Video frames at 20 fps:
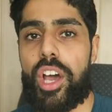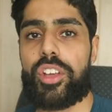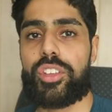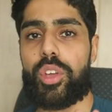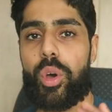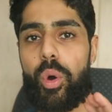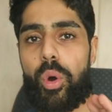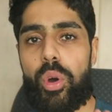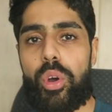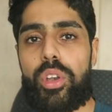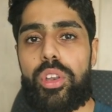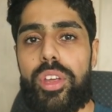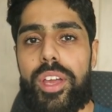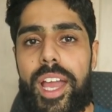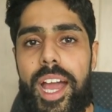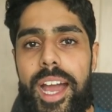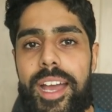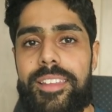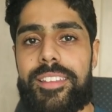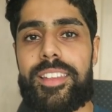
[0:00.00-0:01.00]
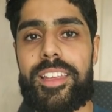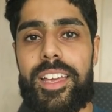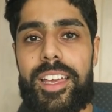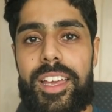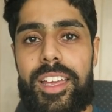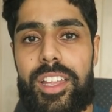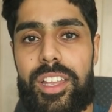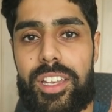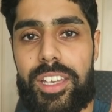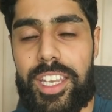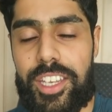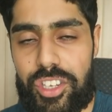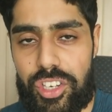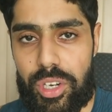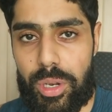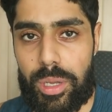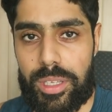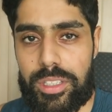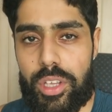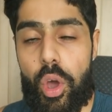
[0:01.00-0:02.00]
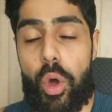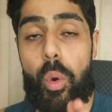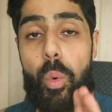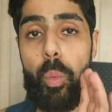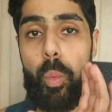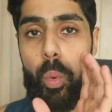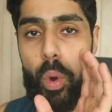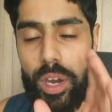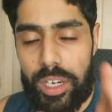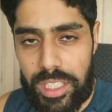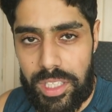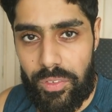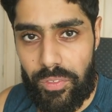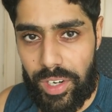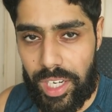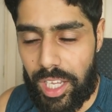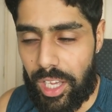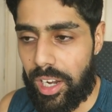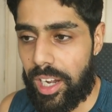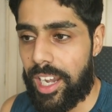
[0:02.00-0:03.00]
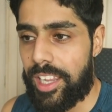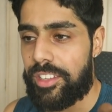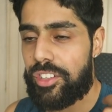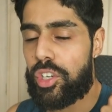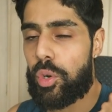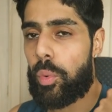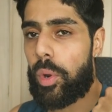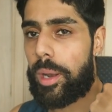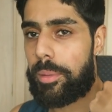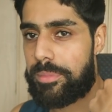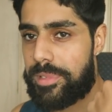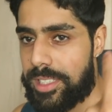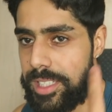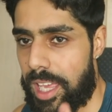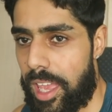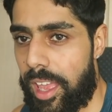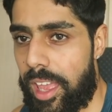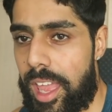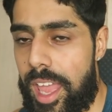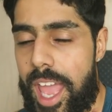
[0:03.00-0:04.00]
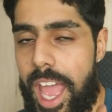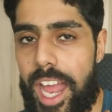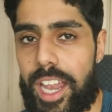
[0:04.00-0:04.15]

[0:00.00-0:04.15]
So all you guys need to do is watch the video, listen to what I'm saying,